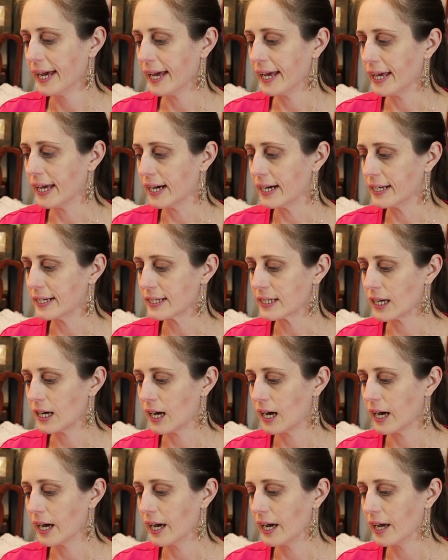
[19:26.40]
and
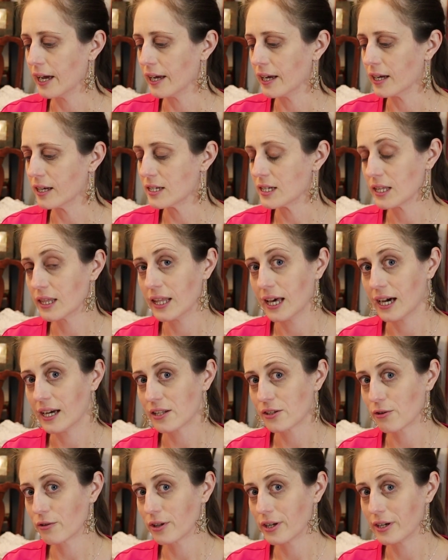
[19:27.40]
I did
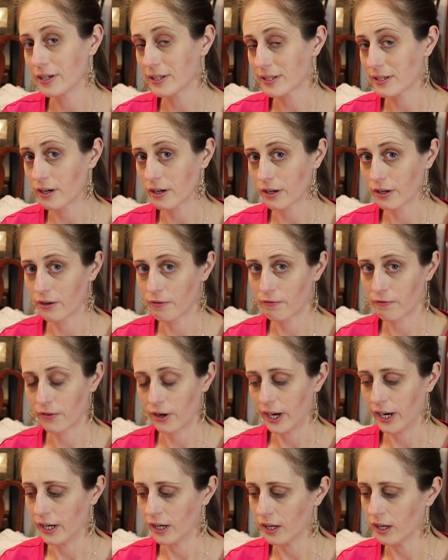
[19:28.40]
that so that it's not going to
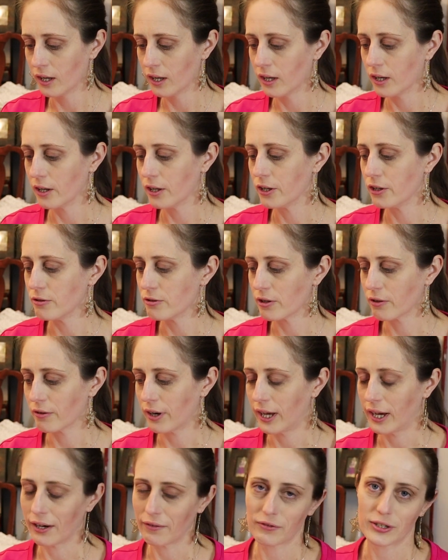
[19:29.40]
fray. You don't
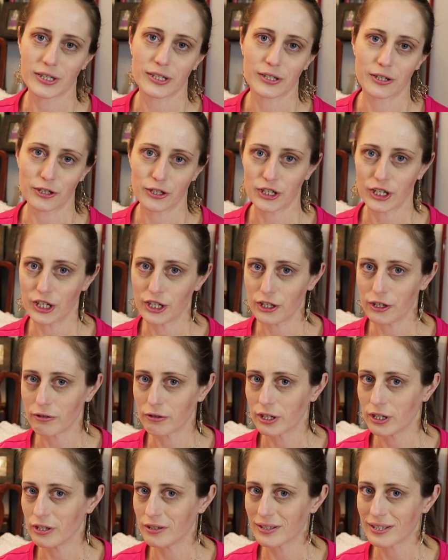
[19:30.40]
have to serge it. You
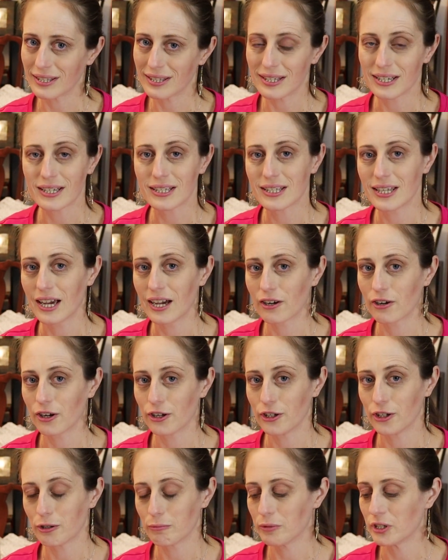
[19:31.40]
could use a zigzag
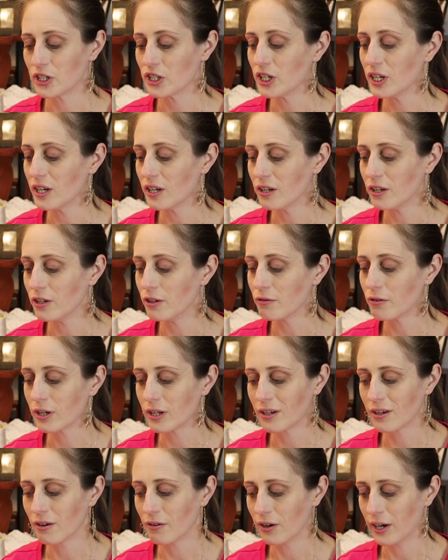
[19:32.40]
on your machine. You
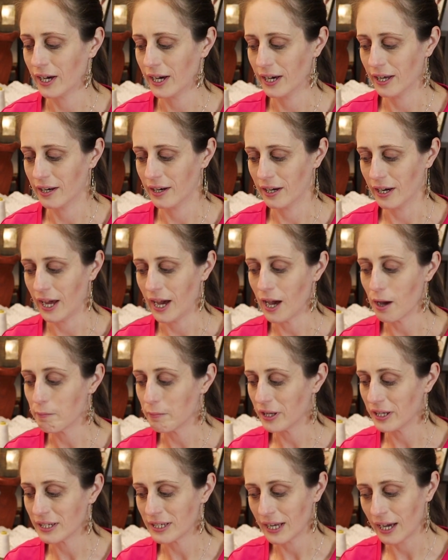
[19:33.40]
could go ahead and
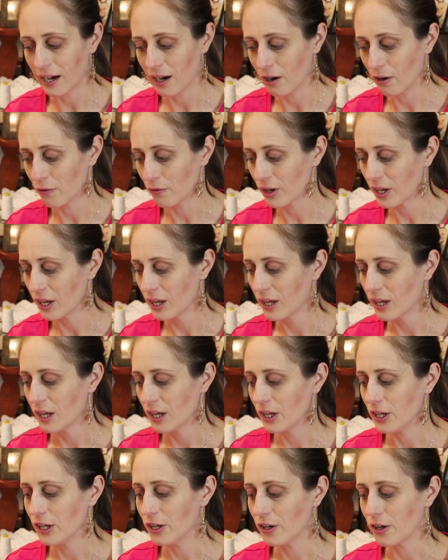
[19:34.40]
hem it down.
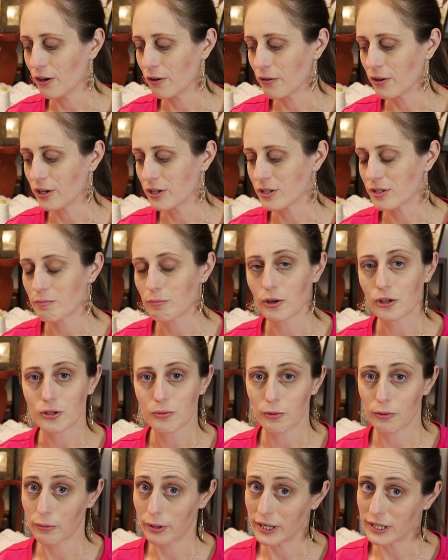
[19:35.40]
You know, there's
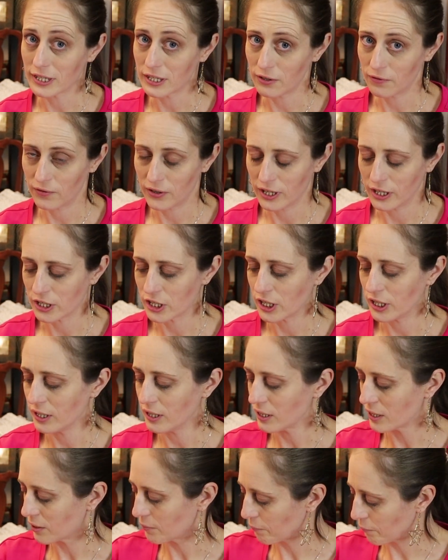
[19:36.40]
multiple ways to finish
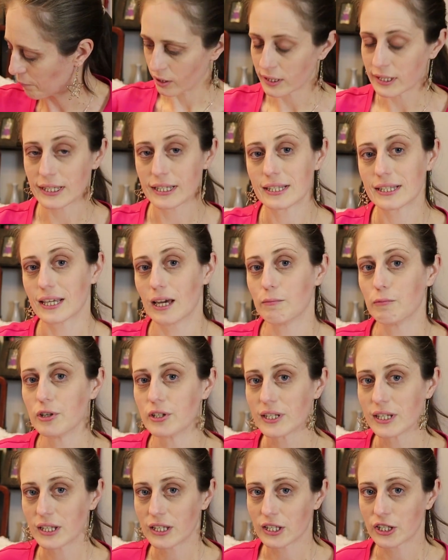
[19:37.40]
it. Since I'm
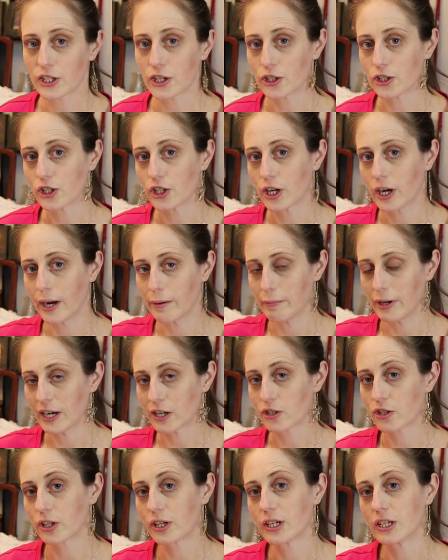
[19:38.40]
using the serger, I'm
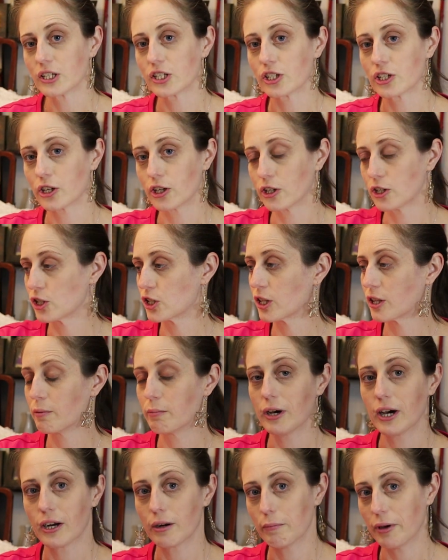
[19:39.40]
actually going to serge the
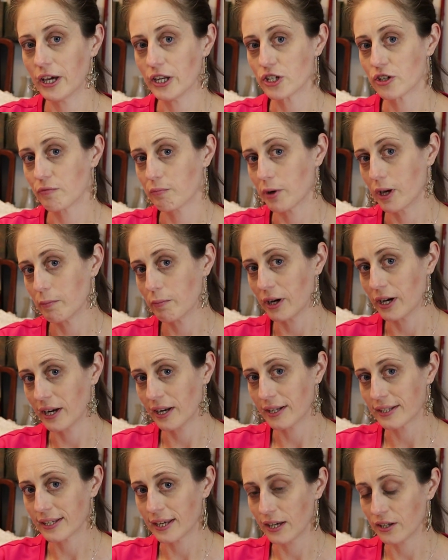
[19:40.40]
bottom edge of my
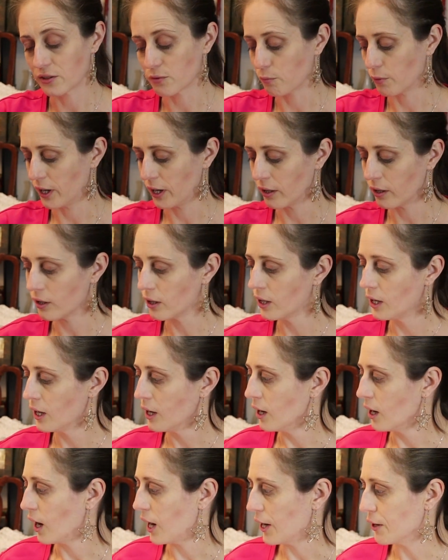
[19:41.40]
bodice as well.
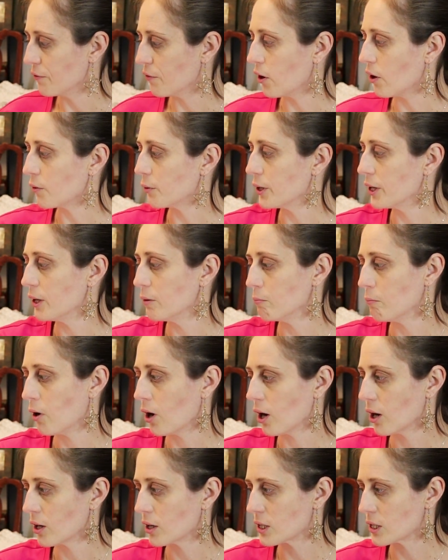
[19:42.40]
I've already
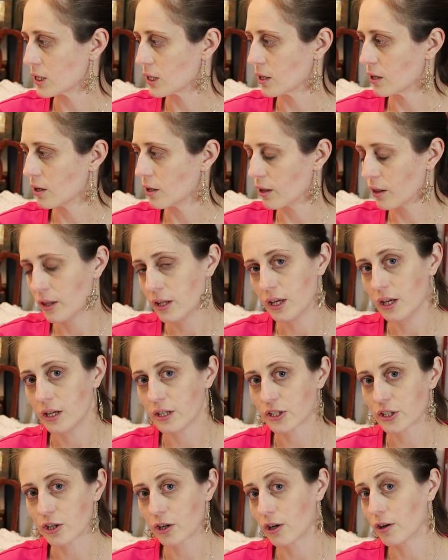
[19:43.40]
marked
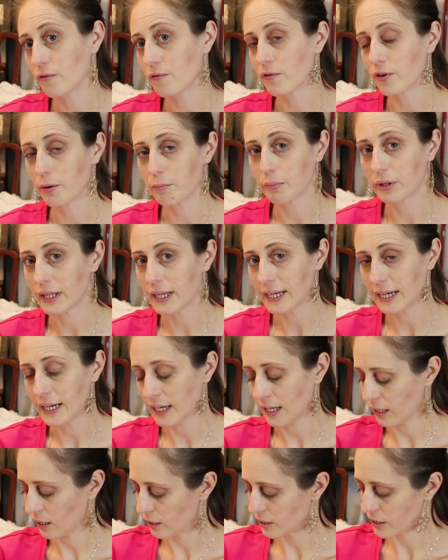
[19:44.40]
the skirt for
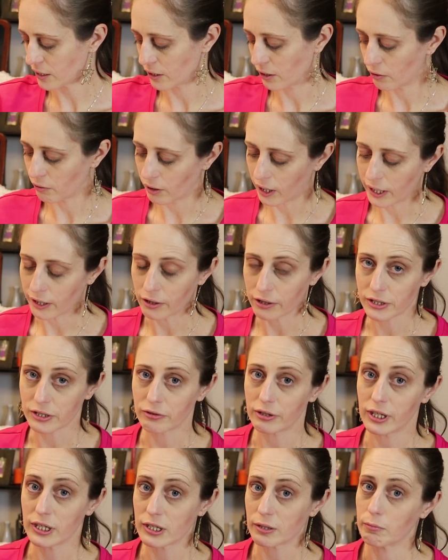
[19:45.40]
pleating, so I also
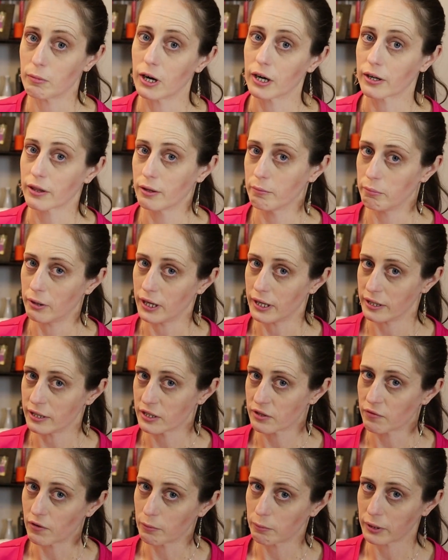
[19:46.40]
need to mark the
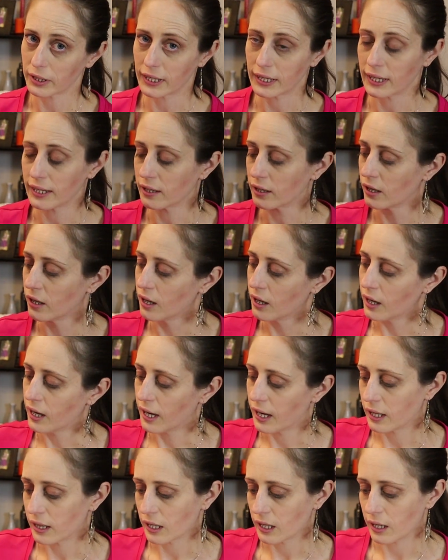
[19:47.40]
bodice for pleating,
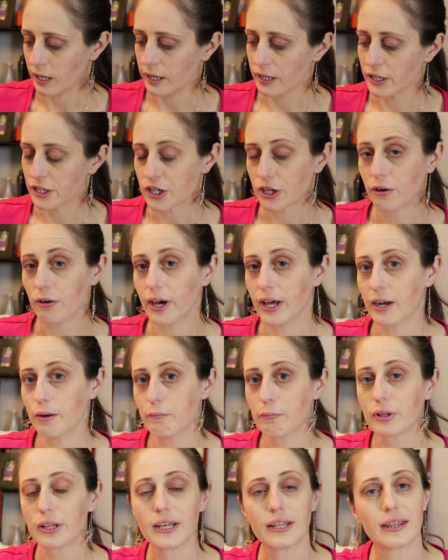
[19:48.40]
and then I need to go ahead
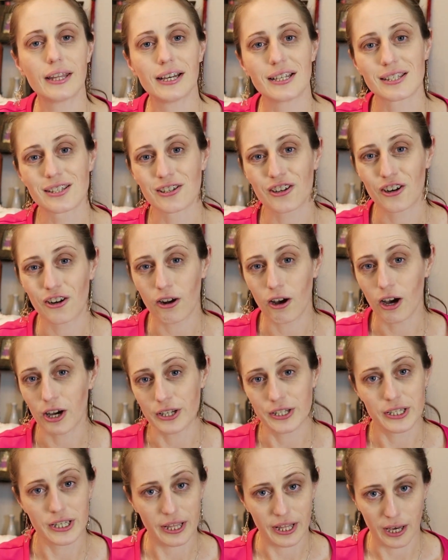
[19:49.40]
and pleat that skirt
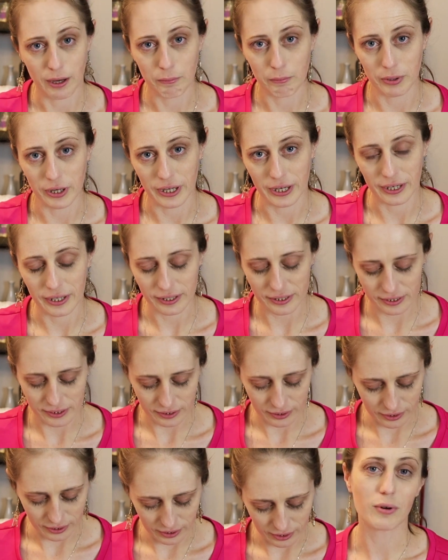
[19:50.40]
onto that
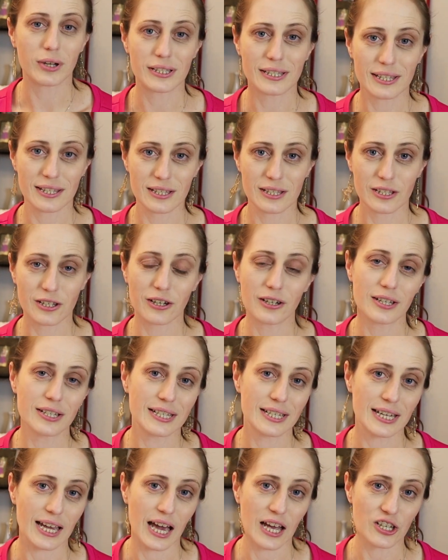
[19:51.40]
bodice. Once the skirt
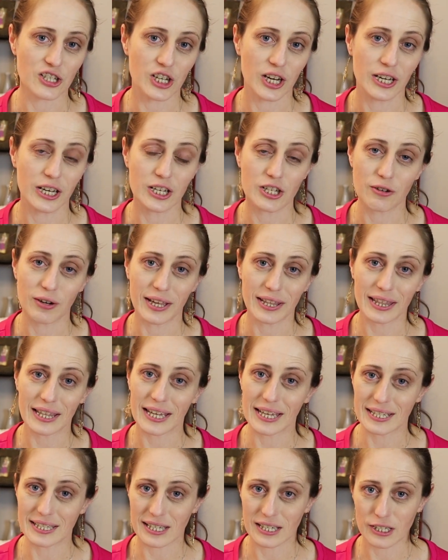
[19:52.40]
is attached, I need to add
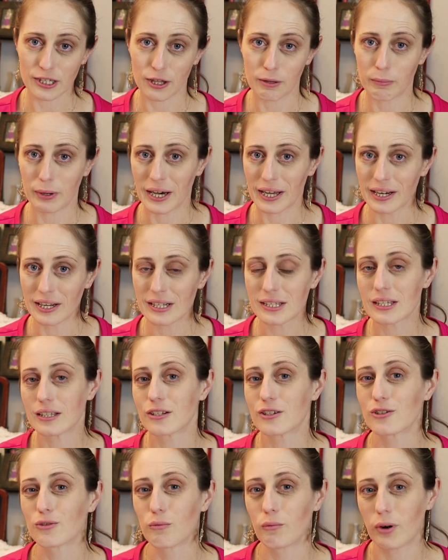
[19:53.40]
lacing to the bodice, and
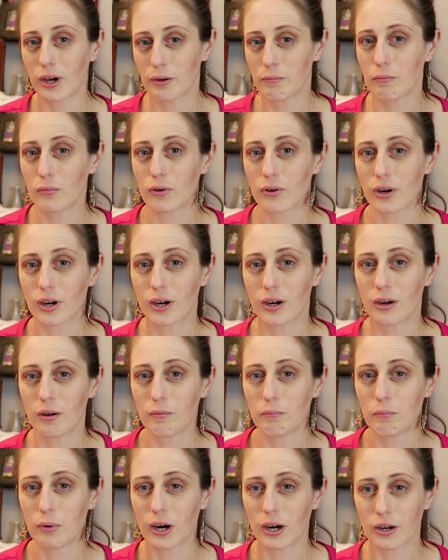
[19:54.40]
there's one more
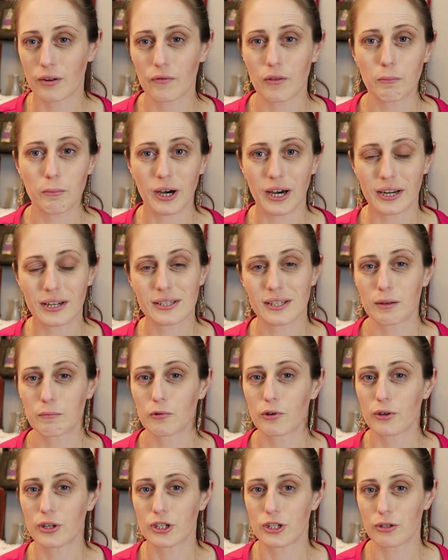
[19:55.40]
part of the bodice I'm
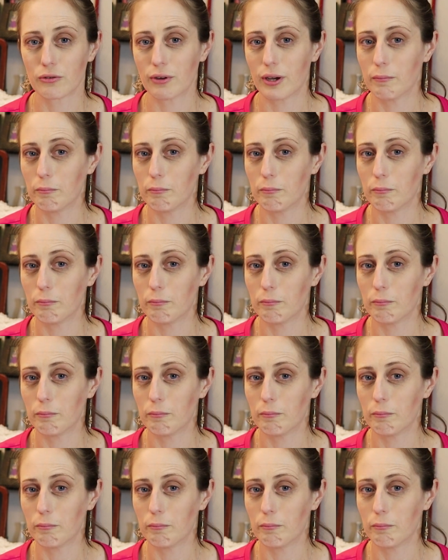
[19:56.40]
going to